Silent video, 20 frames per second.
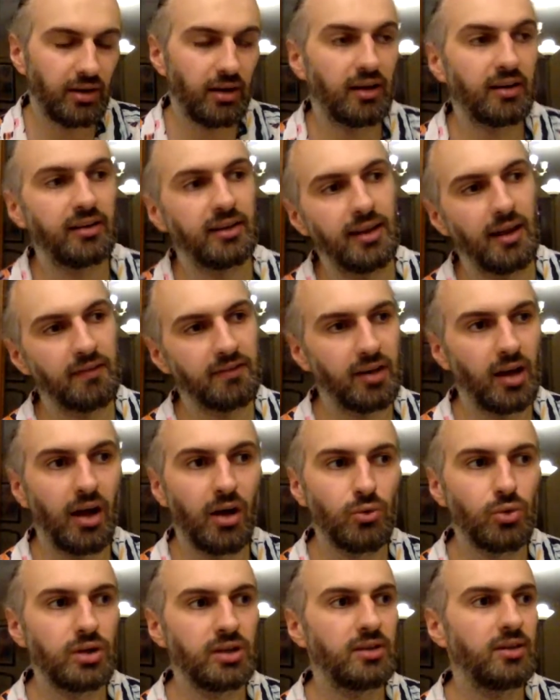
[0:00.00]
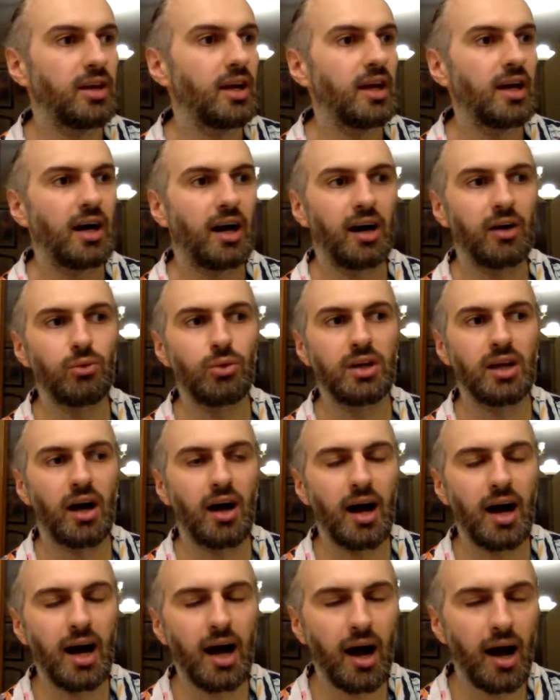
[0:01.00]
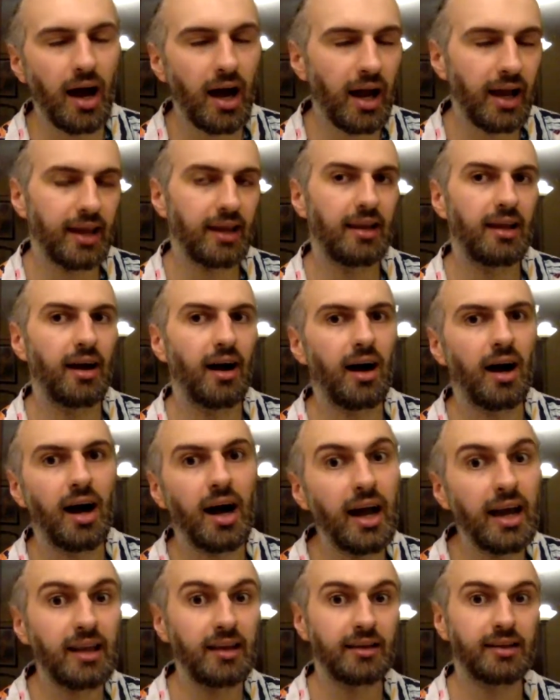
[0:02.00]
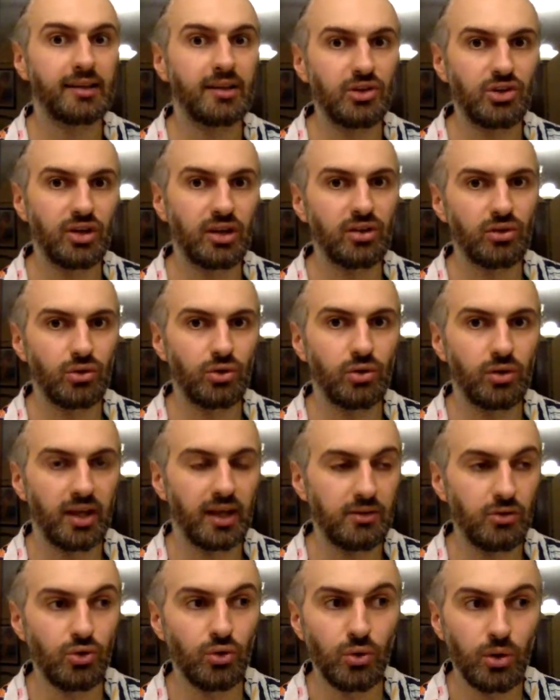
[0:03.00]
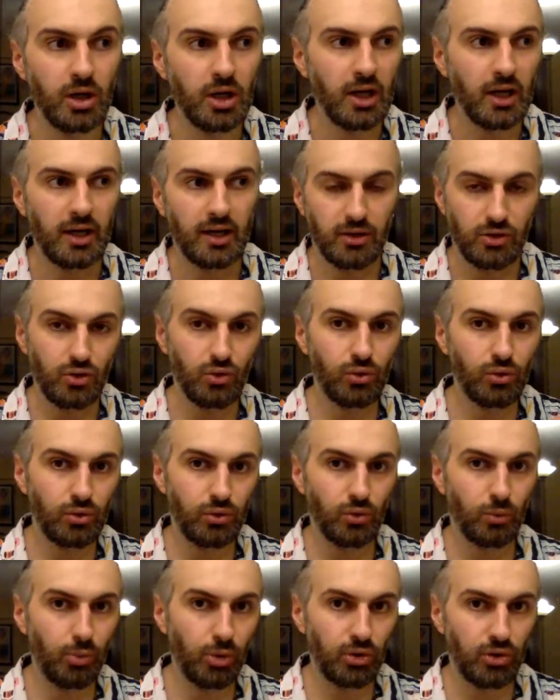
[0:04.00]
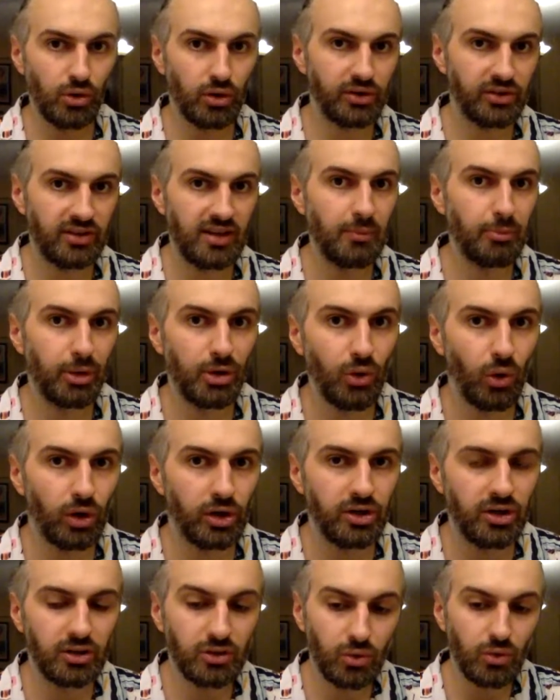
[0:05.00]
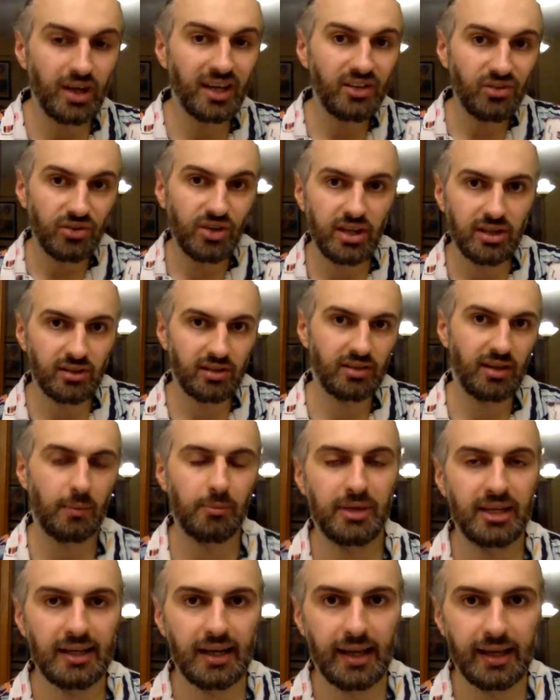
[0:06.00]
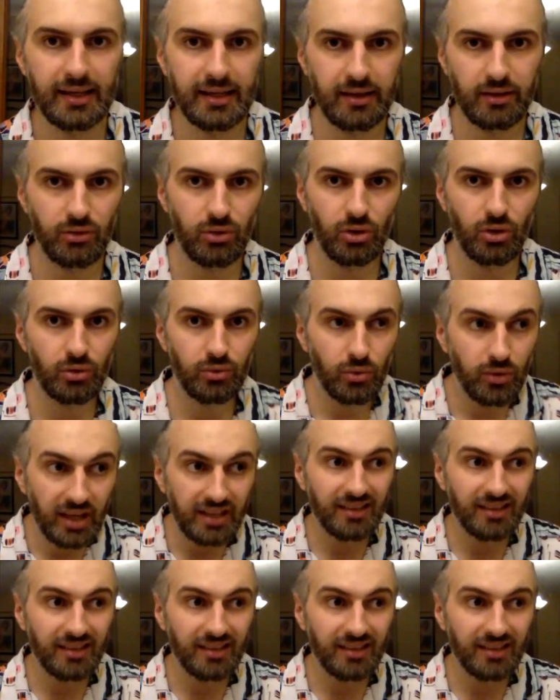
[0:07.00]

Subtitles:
and other stuff. So I would highly suggest you that you put your sleep in order, to not risk something like this, to not